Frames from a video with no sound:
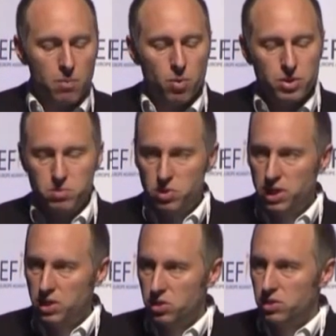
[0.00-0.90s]
And what this
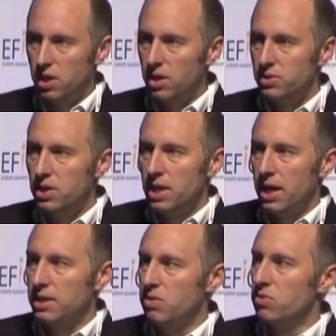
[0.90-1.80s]
mutation does
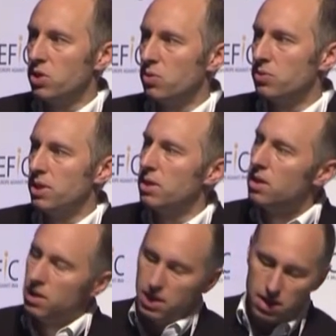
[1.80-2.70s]
is it results in
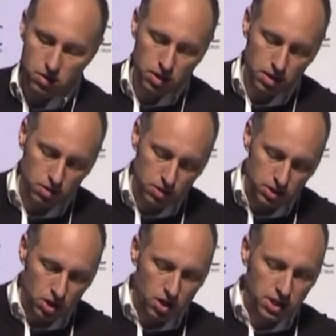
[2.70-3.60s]

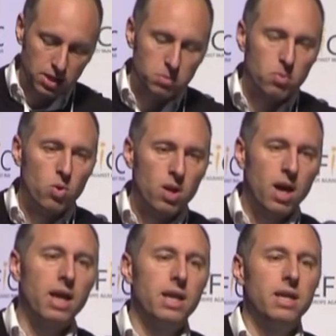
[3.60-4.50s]
this ion channel is more
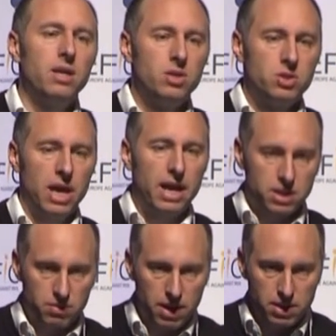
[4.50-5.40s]
likely to
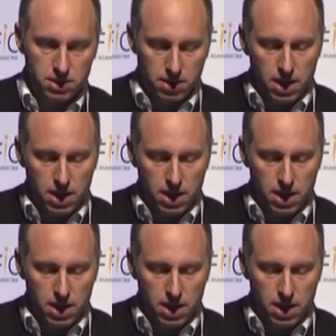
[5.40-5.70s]
activate,